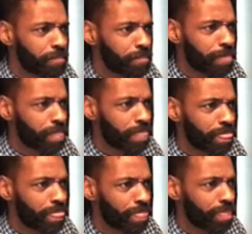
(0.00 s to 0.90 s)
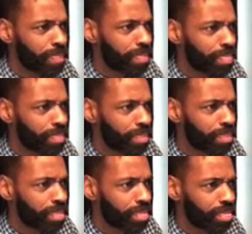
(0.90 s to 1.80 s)

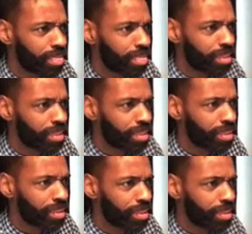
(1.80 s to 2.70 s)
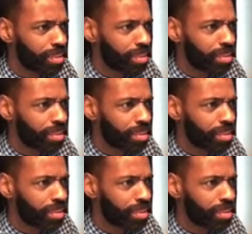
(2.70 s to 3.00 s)
No one is speaking in this clip.